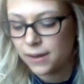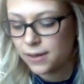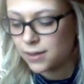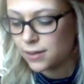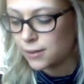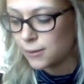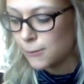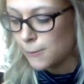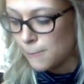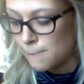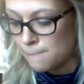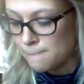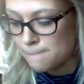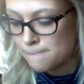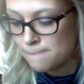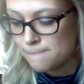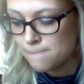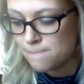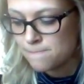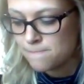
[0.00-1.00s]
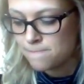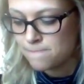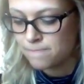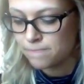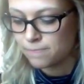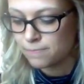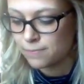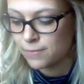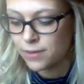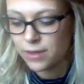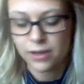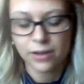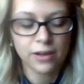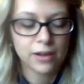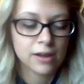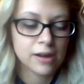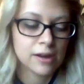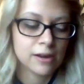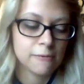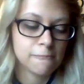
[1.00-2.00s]

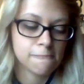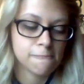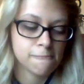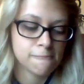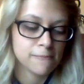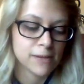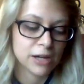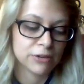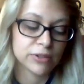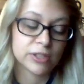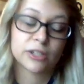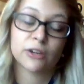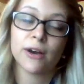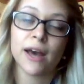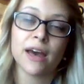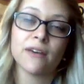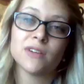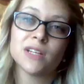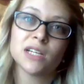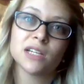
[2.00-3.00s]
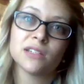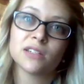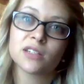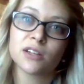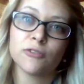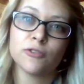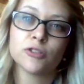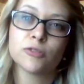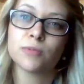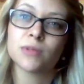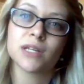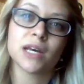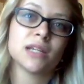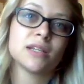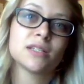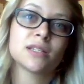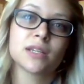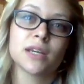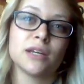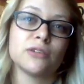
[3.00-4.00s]
I really don't have any concerns
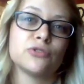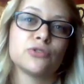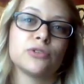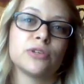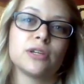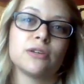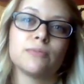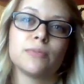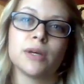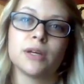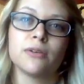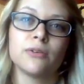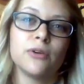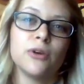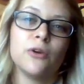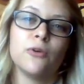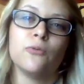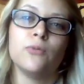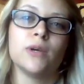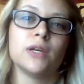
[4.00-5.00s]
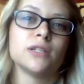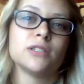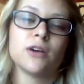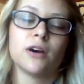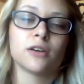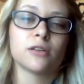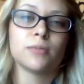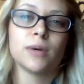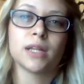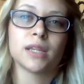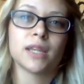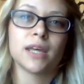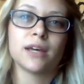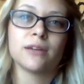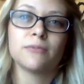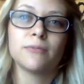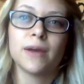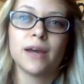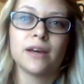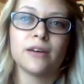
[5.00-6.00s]
besides scheduling, but we could talk about that.